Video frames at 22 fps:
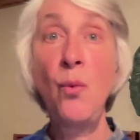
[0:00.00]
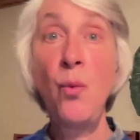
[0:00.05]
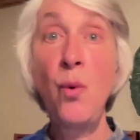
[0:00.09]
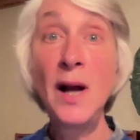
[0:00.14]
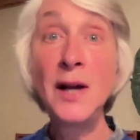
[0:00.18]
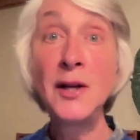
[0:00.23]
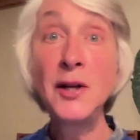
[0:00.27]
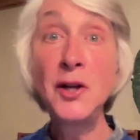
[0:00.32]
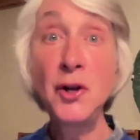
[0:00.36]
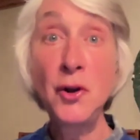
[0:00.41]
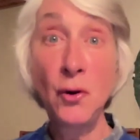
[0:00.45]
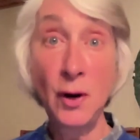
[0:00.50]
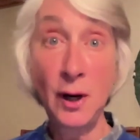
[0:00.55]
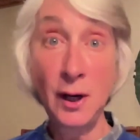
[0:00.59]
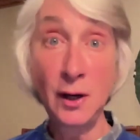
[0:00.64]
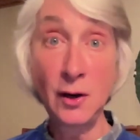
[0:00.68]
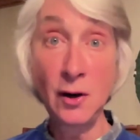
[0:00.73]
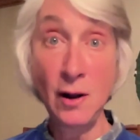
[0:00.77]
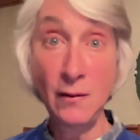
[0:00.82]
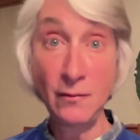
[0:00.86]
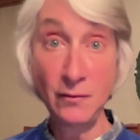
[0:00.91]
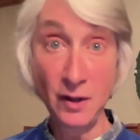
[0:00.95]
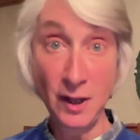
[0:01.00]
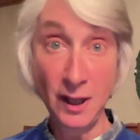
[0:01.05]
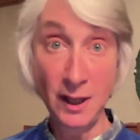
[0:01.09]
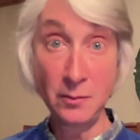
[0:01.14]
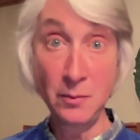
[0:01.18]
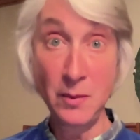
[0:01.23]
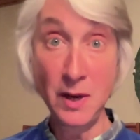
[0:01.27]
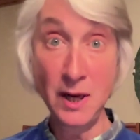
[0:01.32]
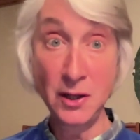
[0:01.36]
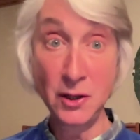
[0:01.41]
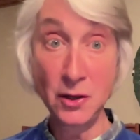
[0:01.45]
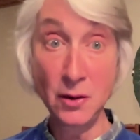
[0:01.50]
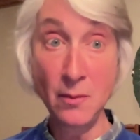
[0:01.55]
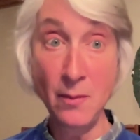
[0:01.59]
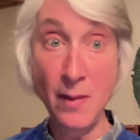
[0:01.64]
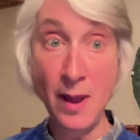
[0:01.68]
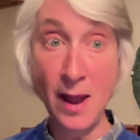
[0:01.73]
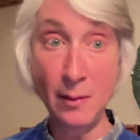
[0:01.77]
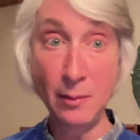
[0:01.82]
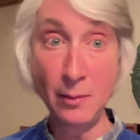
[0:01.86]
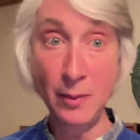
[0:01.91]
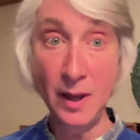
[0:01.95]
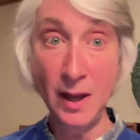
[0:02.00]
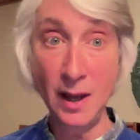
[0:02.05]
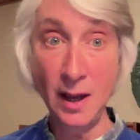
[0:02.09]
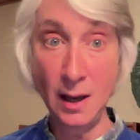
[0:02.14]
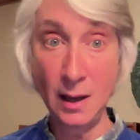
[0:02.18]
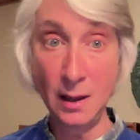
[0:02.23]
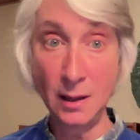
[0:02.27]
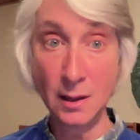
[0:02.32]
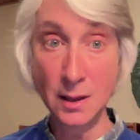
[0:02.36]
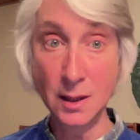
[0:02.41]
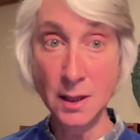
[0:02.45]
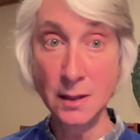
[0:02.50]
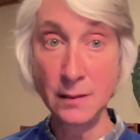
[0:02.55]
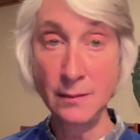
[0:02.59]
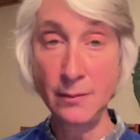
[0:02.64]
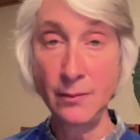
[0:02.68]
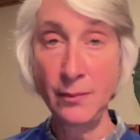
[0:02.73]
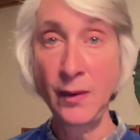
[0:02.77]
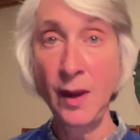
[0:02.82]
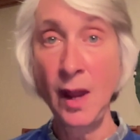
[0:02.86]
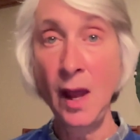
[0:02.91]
what your conflict mental map is.